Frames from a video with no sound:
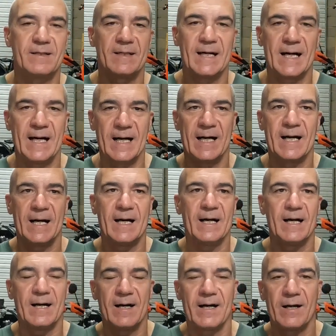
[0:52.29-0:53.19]

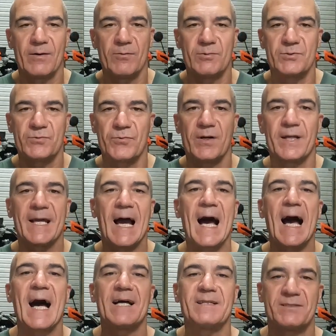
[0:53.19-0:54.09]
it was really
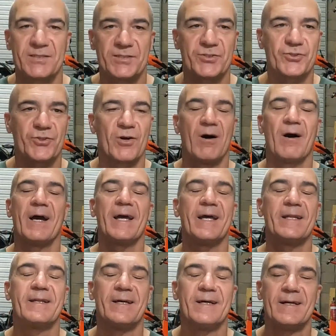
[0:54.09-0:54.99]
hard to try
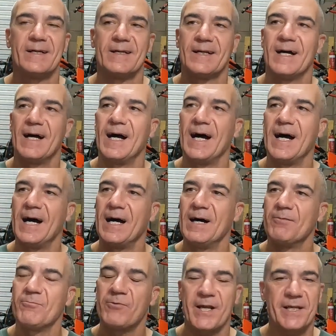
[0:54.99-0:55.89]

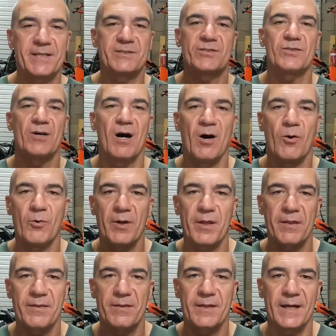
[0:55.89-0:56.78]
and reconcile
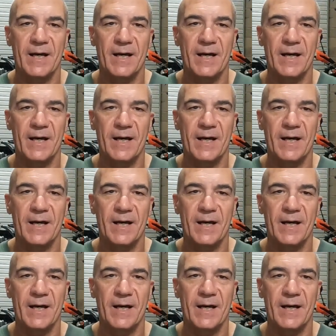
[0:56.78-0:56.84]
with.